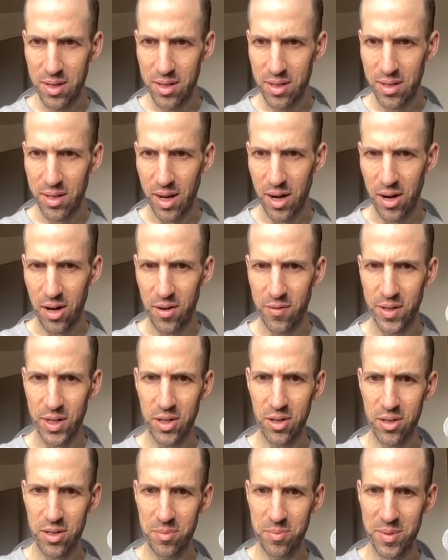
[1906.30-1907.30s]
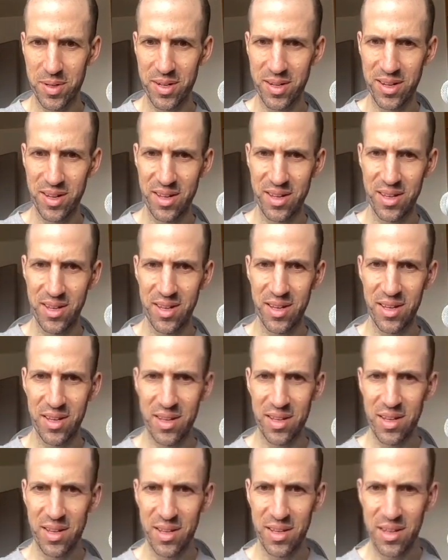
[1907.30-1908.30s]
Yeah, Harvey Kurtzman.
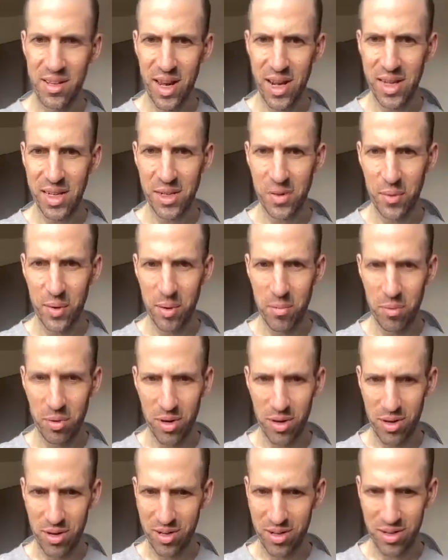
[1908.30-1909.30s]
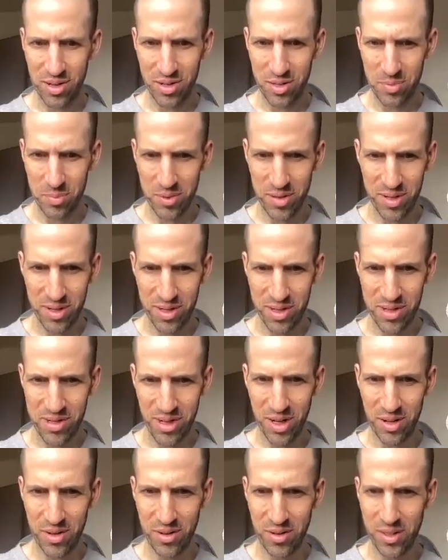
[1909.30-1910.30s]
I need to read more Kurtzman in general.